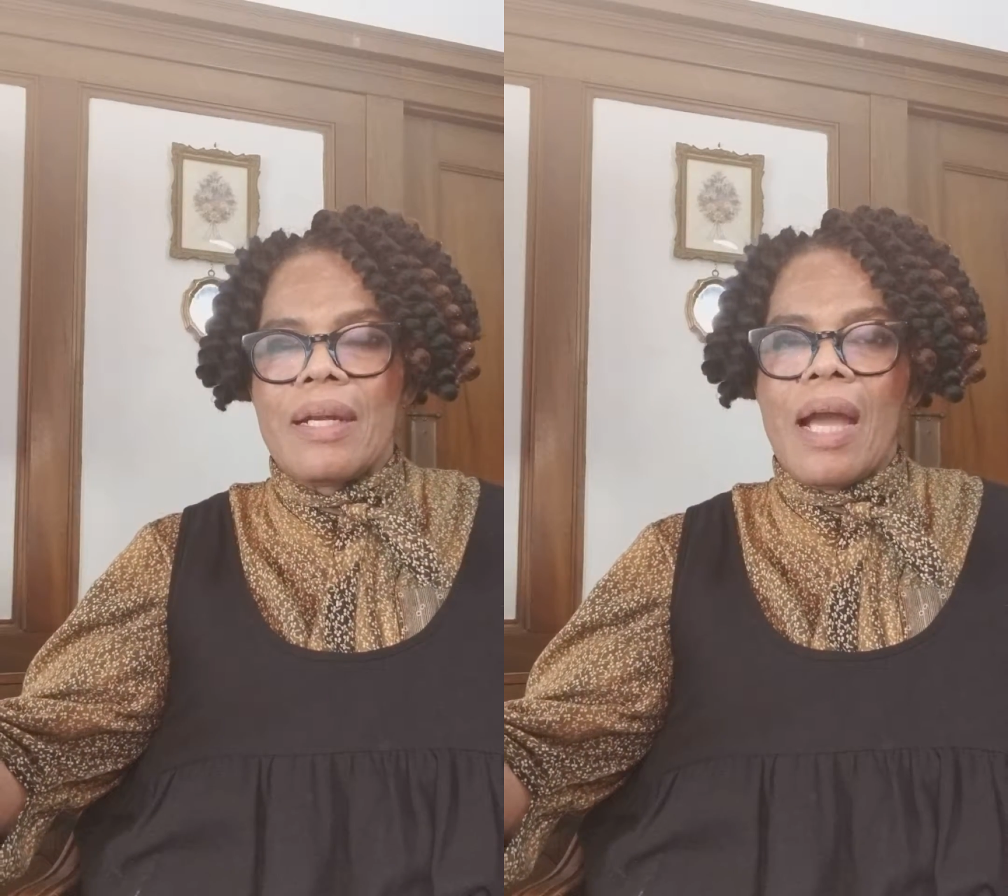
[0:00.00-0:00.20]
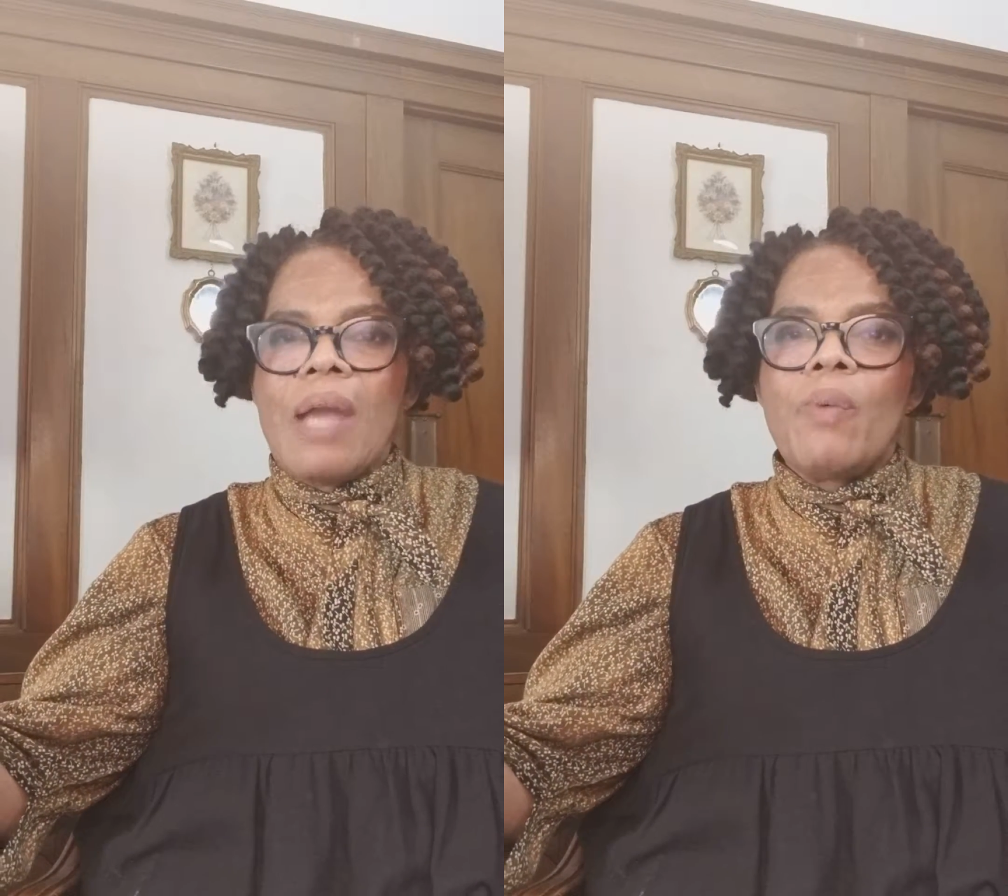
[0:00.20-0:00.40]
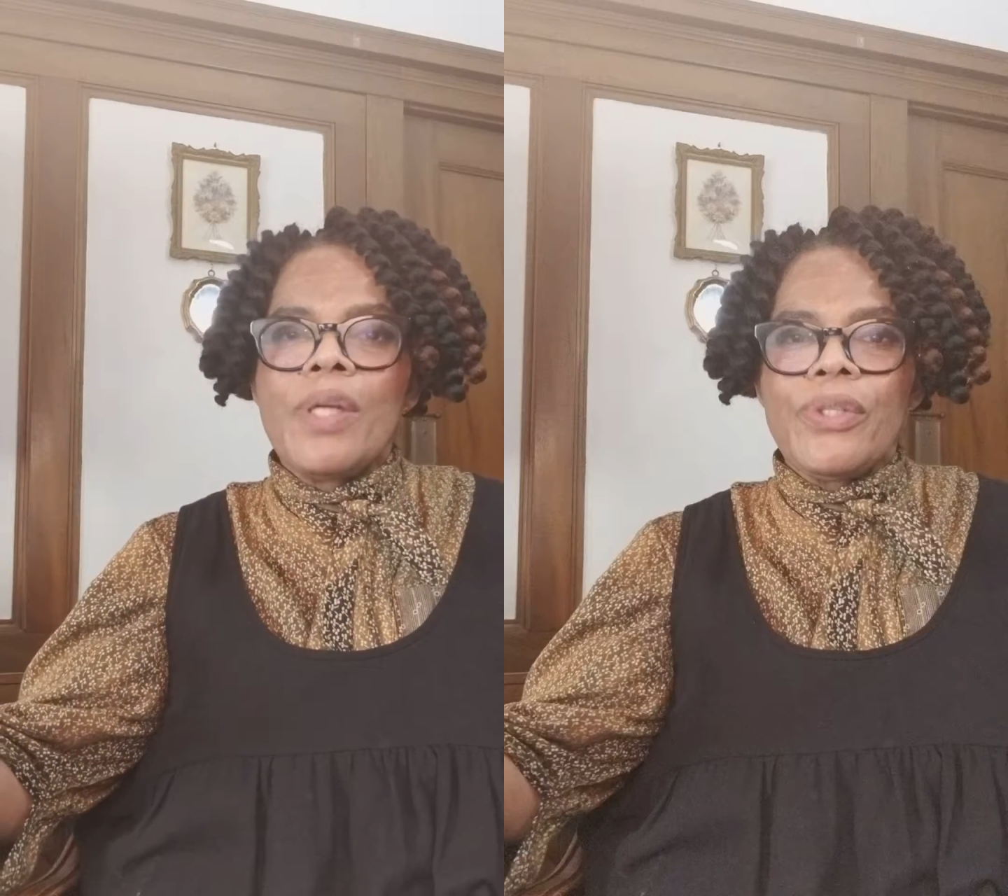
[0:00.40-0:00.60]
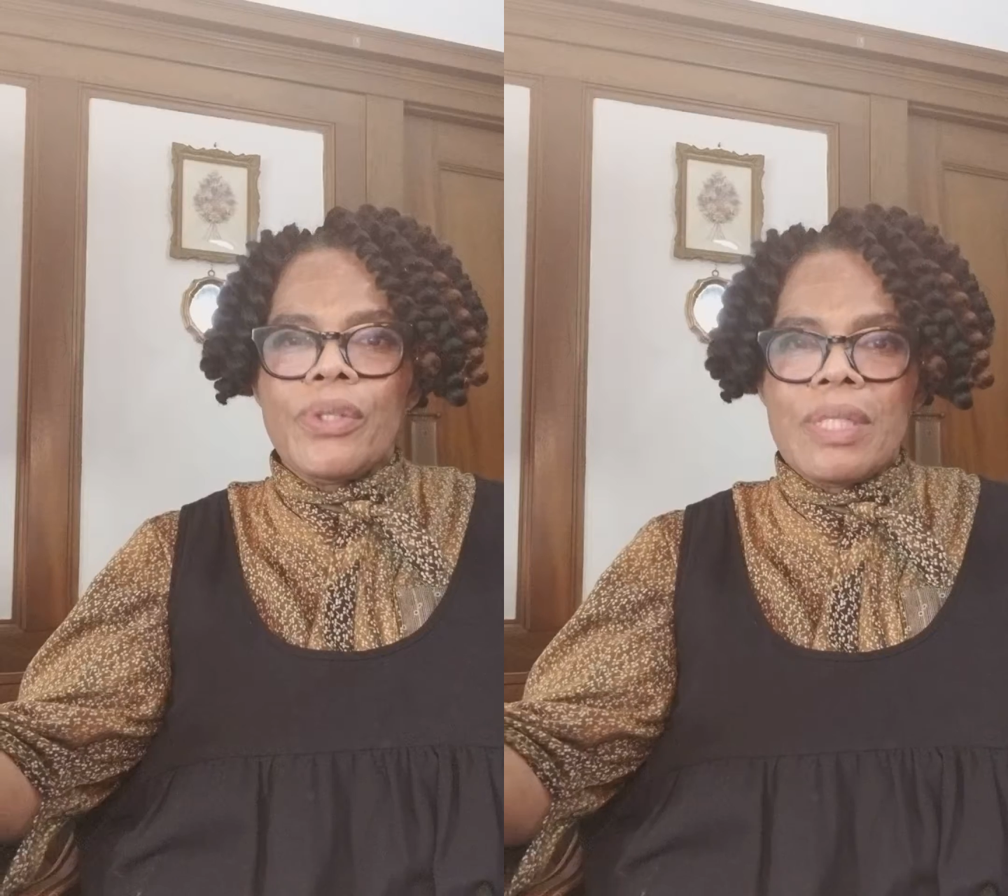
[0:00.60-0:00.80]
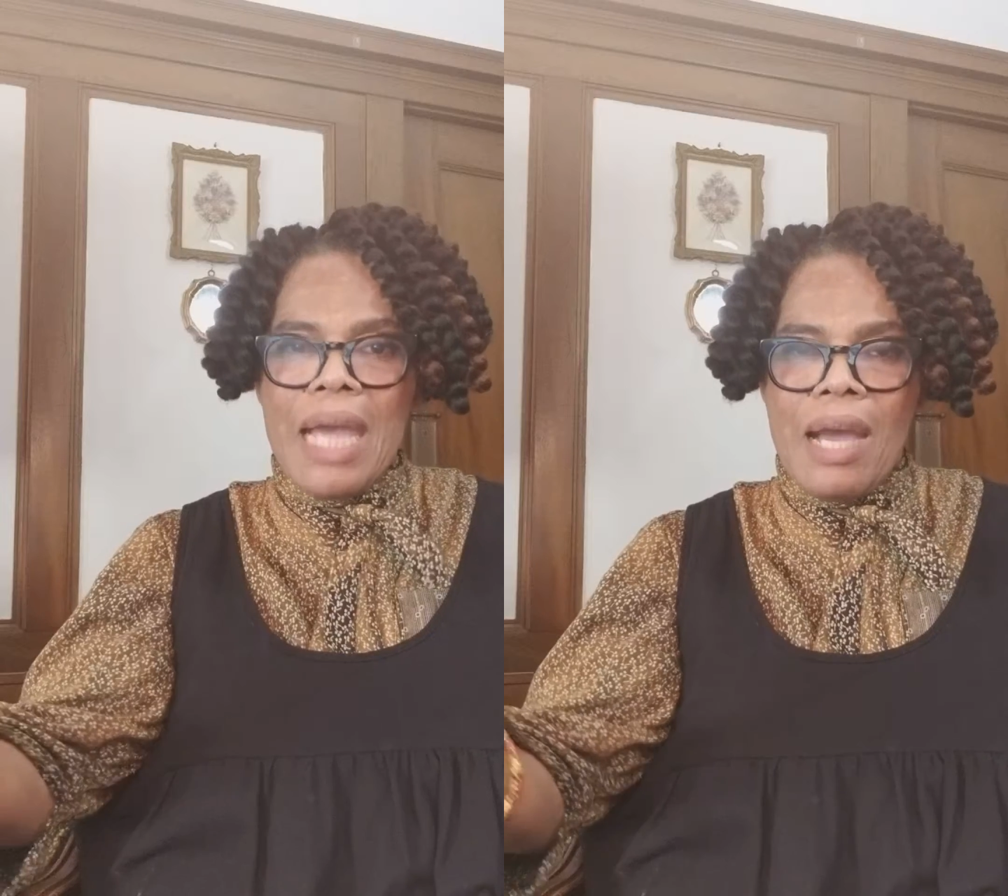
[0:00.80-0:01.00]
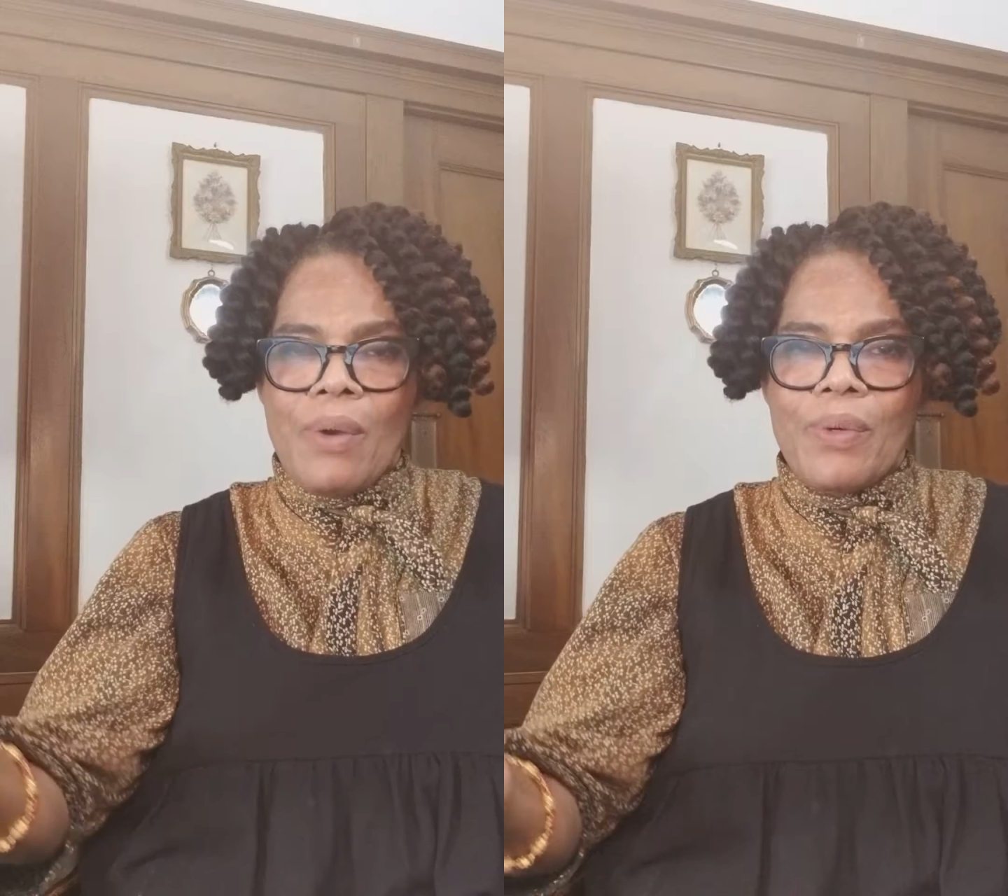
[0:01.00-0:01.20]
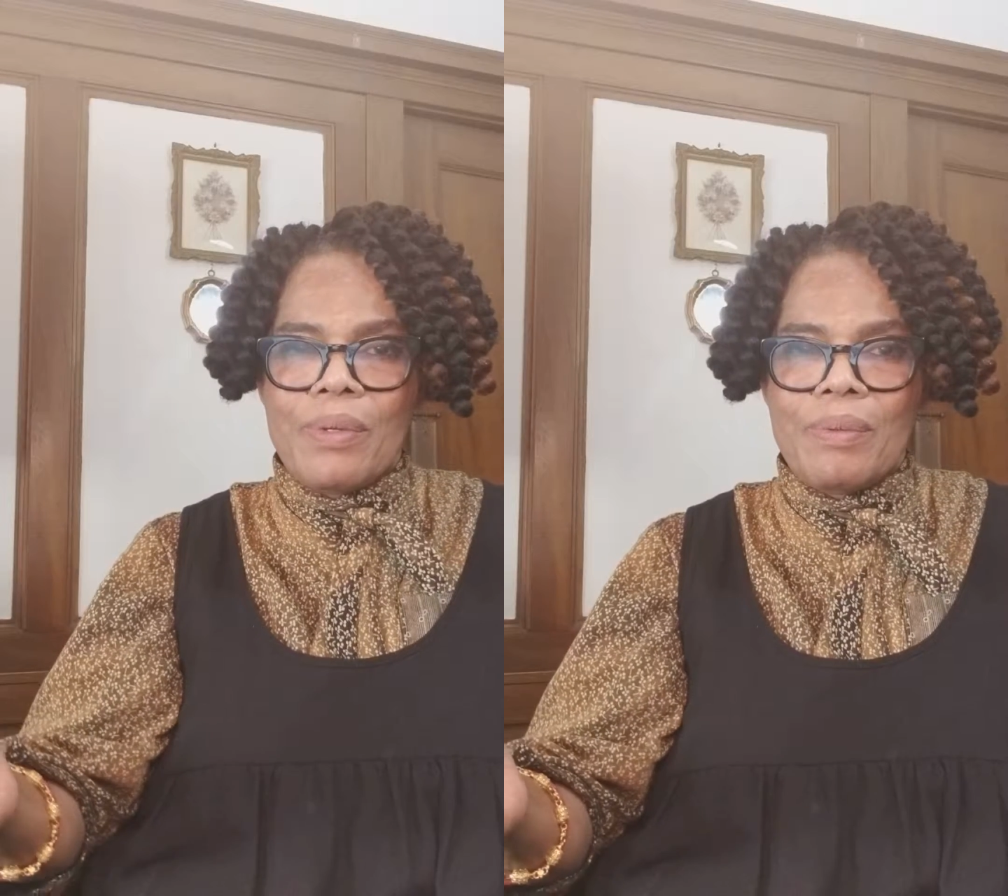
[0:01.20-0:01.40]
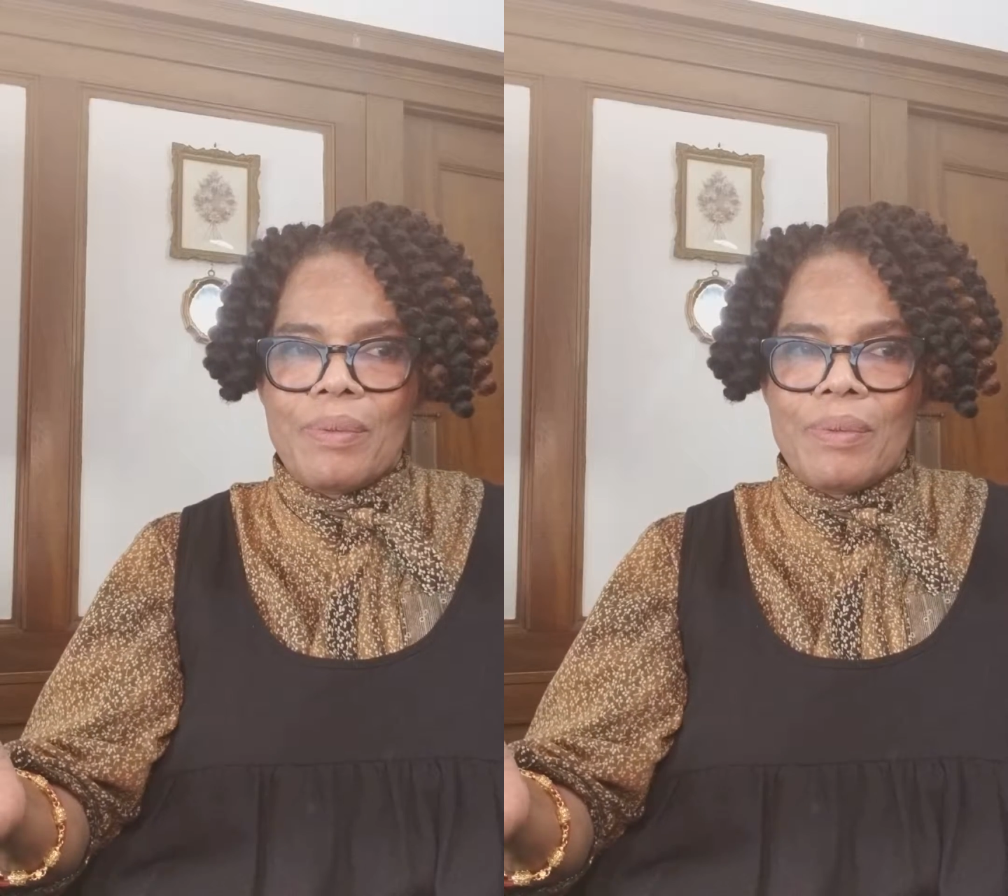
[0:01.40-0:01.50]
I want you to now